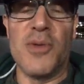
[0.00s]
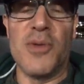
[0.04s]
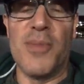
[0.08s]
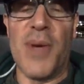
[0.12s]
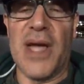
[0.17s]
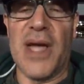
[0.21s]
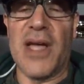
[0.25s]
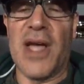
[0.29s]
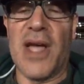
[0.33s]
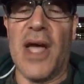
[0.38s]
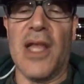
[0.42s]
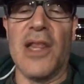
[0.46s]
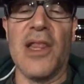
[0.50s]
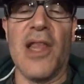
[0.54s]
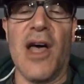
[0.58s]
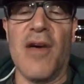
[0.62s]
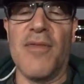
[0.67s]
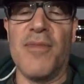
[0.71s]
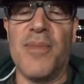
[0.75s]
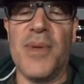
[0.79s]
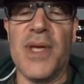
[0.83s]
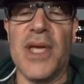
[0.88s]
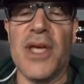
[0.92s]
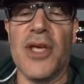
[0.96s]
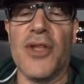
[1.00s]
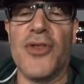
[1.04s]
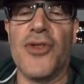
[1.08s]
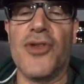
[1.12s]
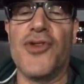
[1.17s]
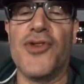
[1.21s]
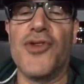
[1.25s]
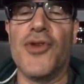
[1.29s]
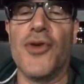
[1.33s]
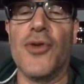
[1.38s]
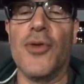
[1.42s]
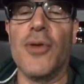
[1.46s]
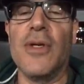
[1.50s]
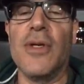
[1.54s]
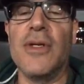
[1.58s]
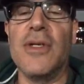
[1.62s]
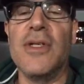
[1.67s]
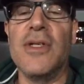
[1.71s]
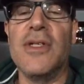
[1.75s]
Beck. I love being at the zoo.